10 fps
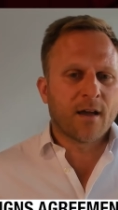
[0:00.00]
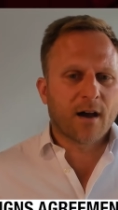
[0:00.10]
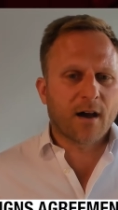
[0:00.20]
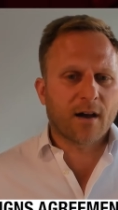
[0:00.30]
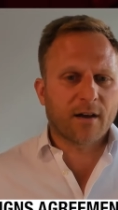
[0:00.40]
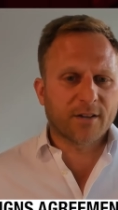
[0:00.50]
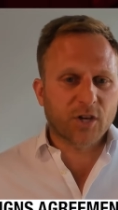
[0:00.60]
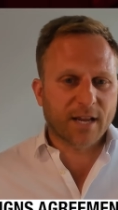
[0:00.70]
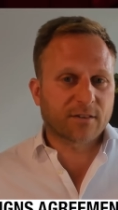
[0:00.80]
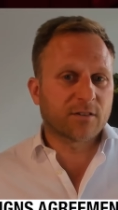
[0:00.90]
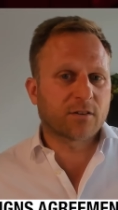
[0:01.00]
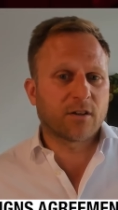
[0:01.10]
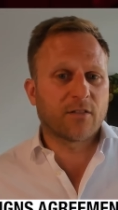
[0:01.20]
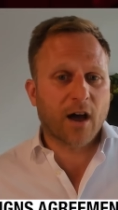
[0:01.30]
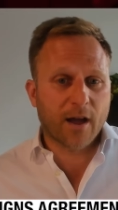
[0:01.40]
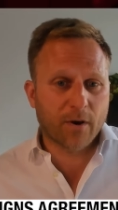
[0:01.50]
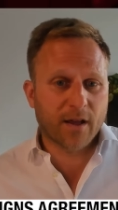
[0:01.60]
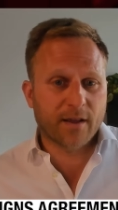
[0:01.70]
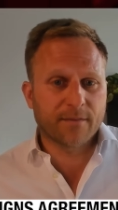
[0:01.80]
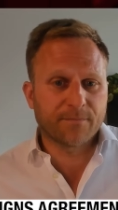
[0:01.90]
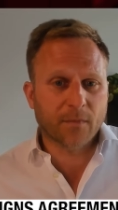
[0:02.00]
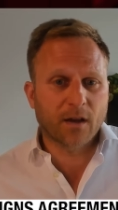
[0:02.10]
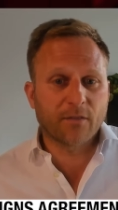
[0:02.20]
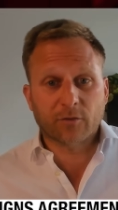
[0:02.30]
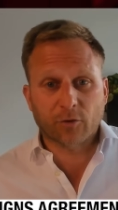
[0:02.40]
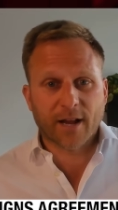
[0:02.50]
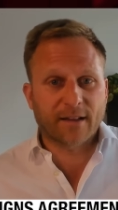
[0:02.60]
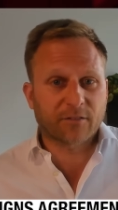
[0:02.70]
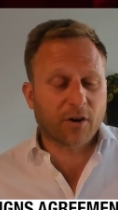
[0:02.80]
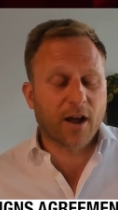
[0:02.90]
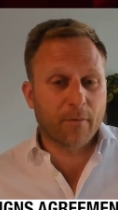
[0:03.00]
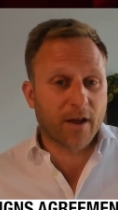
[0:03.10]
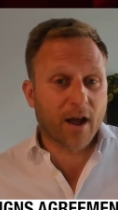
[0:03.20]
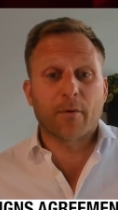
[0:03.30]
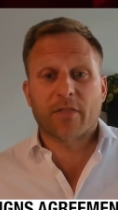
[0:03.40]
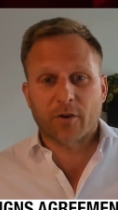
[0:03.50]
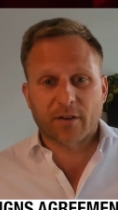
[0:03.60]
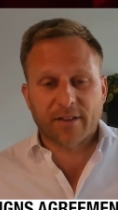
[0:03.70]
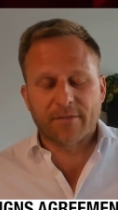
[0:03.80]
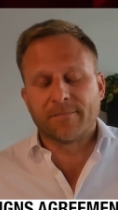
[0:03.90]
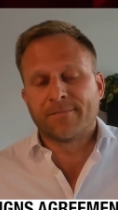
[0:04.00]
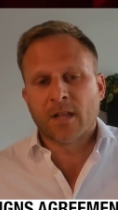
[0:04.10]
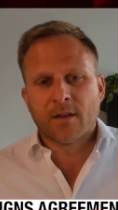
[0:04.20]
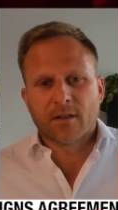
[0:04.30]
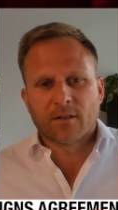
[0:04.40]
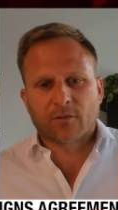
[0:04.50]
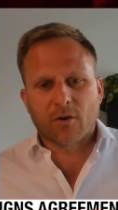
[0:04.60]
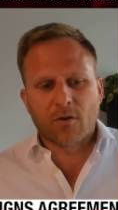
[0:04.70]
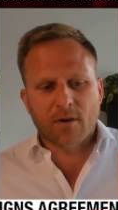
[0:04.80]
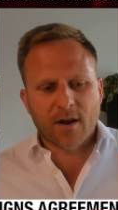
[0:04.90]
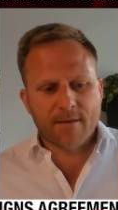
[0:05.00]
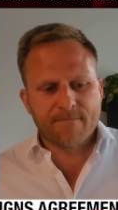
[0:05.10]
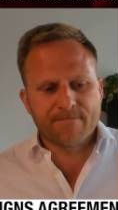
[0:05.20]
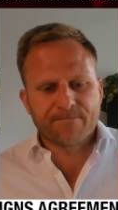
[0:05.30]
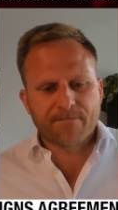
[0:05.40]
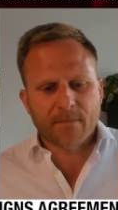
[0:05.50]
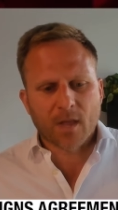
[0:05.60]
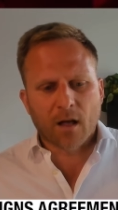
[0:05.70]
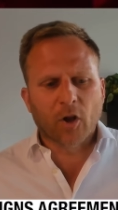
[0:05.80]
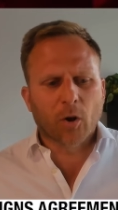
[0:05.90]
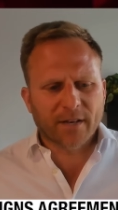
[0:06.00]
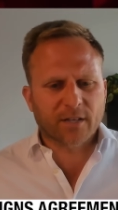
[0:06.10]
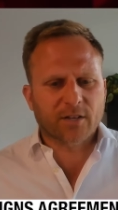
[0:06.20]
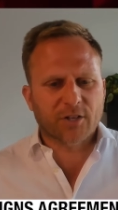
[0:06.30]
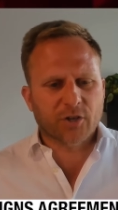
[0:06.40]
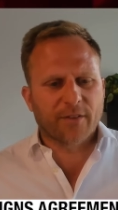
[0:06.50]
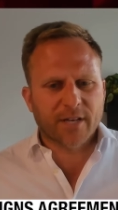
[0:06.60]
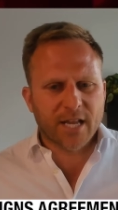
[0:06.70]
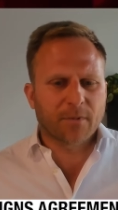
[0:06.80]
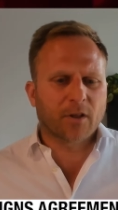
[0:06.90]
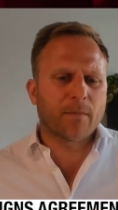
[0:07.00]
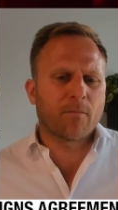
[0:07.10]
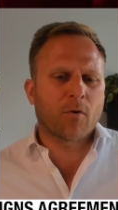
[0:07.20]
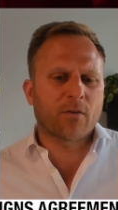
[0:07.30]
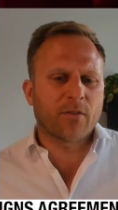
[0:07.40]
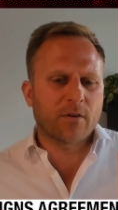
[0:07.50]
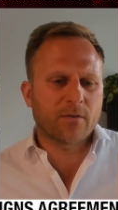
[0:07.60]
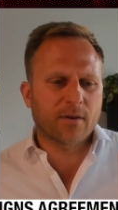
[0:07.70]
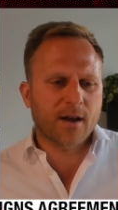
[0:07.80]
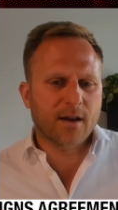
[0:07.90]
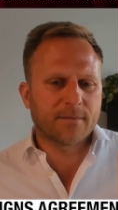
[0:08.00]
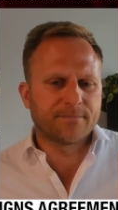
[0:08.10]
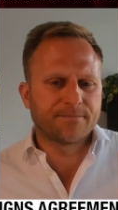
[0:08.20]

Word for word: uh, adjacent to the highway, uh, the Stewart Highway, Highway 37. So, um, a little bit to touch on the team a little bit more, though. Uh,